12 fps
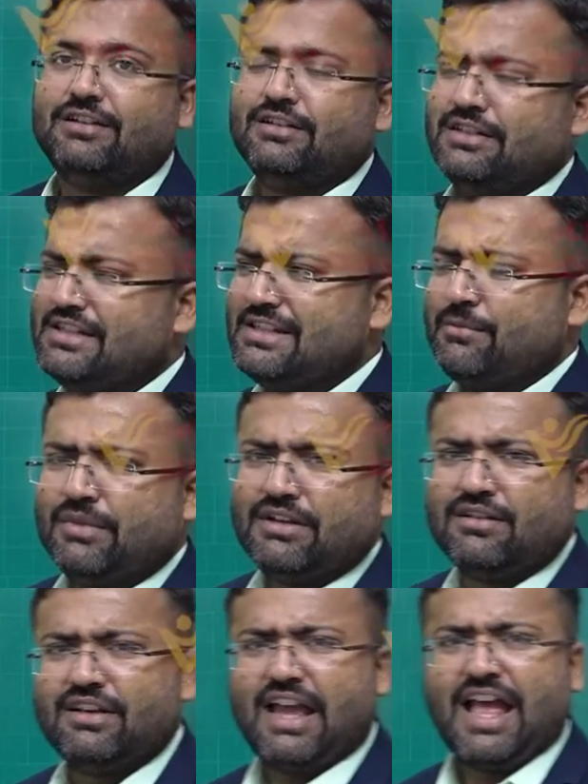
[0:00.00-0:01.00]
There's some
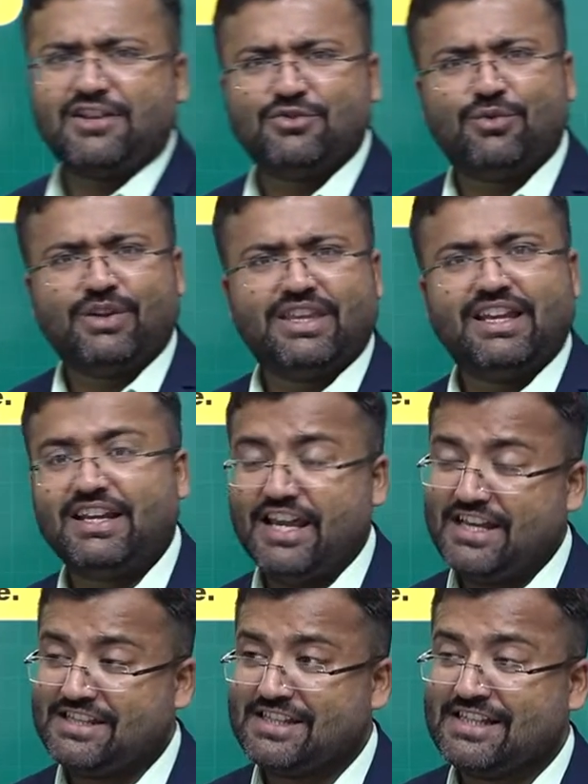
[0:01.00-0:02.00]
catch over there.
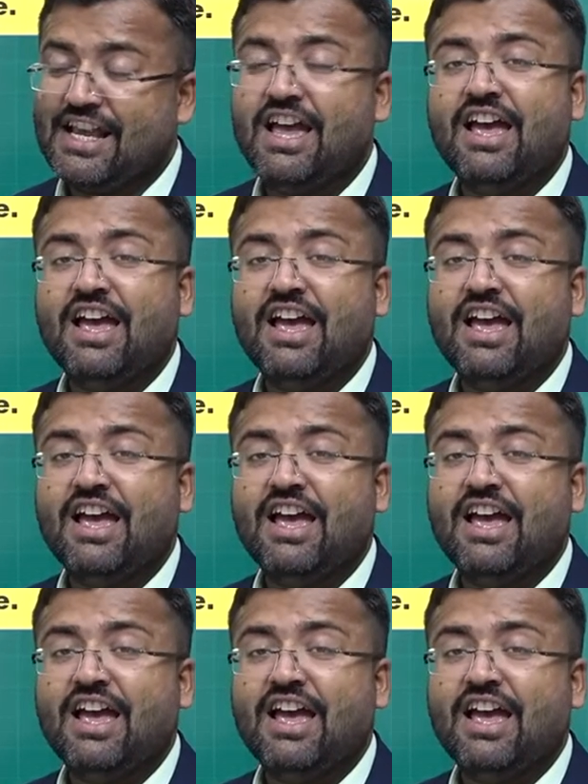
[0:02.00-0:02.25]
Yes,